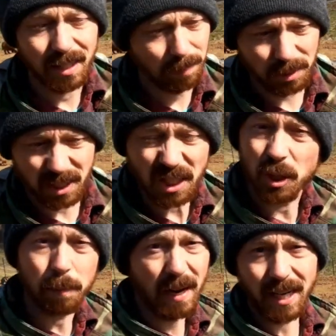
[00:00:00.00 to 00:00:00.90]
I'm just
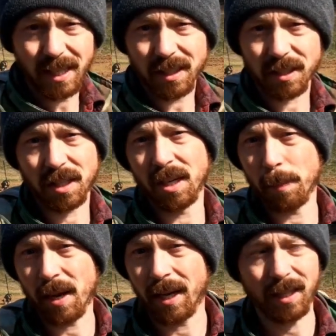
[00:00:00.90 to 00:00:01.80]
expanding their
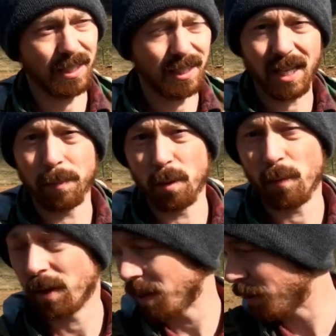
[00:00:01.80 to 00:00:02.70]
current paddock instead of
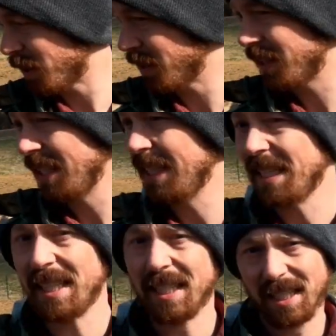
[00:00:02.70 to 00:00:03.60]
moving them, because
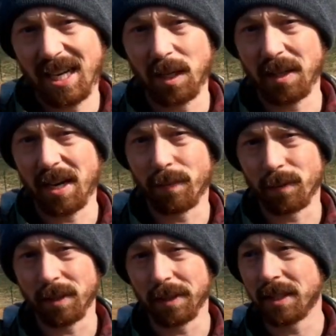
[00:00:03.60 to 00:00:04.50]
I only have
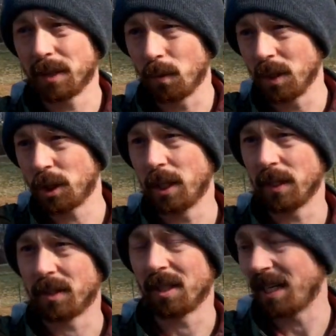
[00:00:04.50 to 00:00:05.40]
really this one
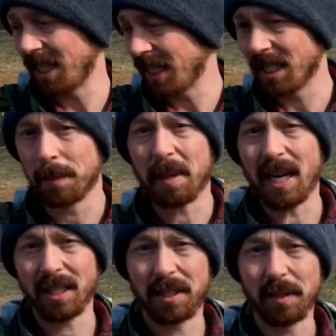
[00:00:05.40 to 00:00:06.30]
shelter and I need a
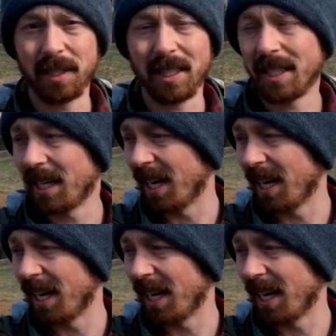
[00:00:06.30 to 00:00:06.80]
path to it.